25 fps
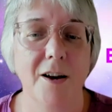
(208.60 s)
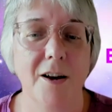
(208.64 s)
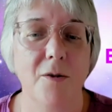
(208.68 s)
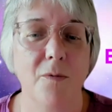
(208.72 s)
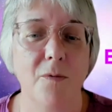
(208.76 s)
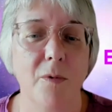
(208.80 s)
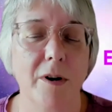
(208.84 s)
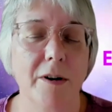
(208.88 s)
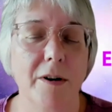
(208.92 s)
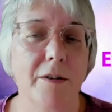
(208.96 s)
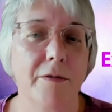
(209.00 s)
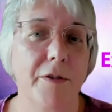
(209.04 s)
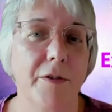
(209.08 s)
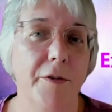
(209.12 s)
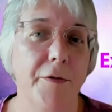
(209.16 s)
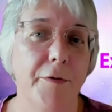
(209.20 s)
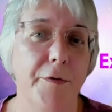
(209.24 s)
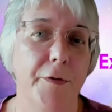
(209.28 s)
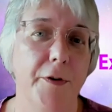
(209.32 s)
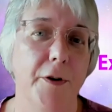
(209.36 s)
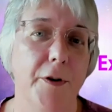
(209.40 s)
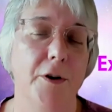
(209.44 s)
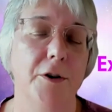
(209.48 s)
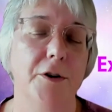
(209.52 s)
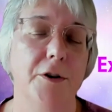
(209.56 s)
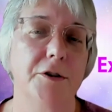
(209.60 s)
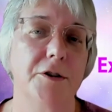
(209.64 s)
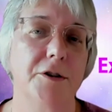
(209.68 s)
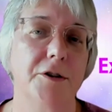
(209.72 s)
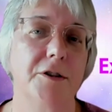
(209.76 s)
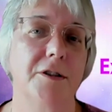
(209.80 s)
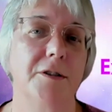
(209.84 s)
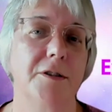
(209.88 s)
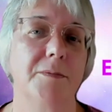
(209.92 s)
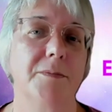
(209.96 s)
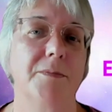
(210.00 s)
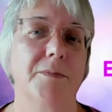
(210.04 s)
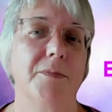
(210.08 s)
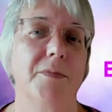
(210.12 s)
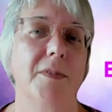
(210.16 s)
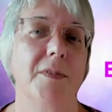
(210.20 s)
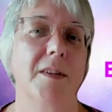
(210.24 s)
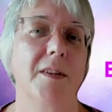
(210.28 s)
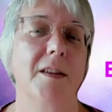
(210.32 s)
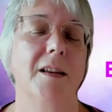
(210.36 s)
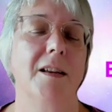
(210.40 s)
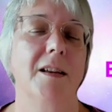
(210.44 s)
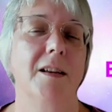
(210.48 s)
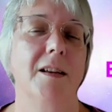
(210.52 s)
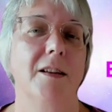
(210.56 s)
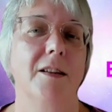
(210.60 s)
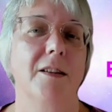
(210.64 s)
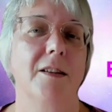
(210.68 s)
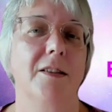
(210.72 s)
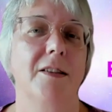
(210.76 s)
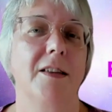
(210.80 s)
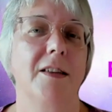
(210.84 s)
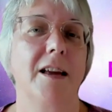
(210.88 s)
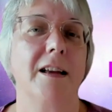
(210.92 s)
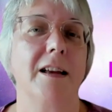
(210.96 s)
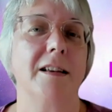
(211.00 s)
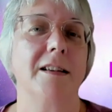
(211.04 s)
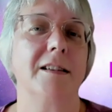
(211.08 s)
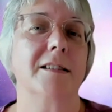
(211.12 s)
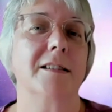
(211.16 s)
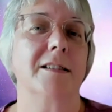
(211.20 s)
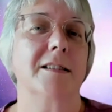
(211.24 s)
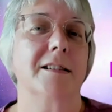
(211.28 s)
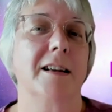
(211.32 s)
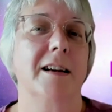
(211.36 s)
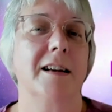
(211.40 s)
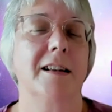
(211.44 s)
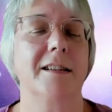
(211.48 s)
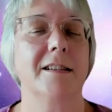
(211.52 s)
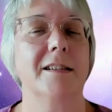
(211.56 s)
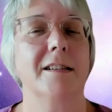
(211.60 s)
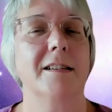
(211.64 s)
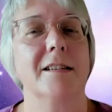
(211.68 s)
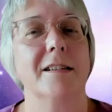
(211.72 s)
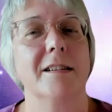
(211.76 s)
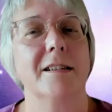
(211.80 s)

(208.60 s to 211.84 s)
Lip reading: One of the first things that